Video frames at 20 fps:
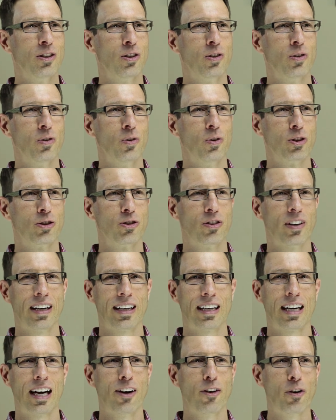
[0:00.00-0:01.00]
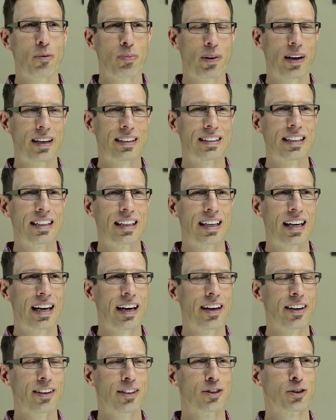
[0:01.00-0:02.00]
or try chiropractic
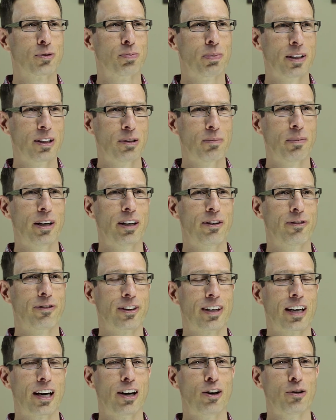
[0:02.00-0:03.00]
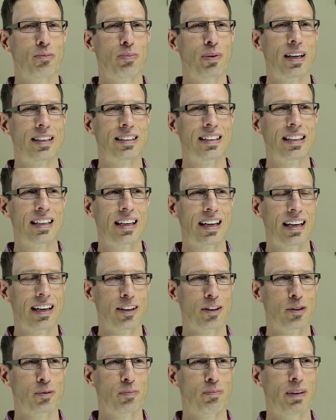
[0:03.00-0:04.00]
care, spend the money for chiropractic
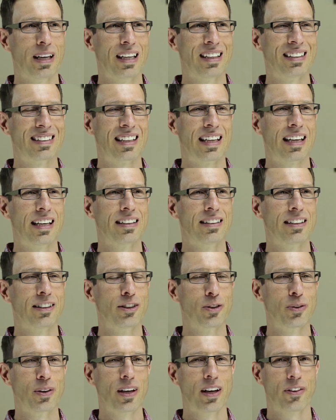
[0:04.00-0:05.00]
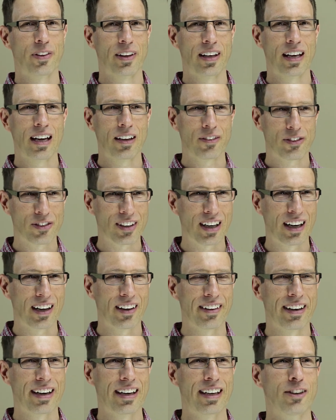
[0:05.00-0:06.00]
care, maintain the new healthy lifestyle
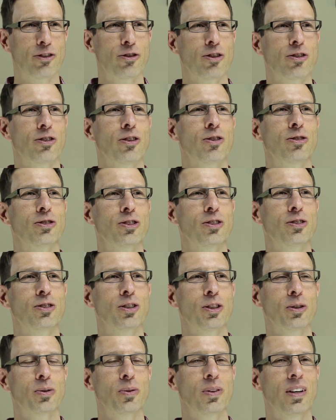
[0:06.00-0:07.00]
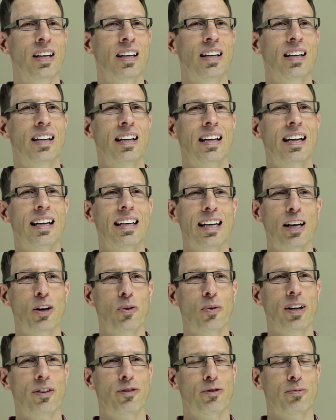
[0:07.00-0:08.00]
that I introduced you to, and get
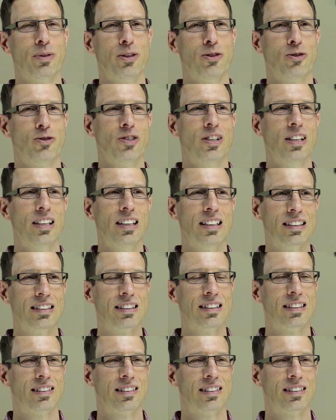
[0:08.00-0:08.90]
away from those drugs?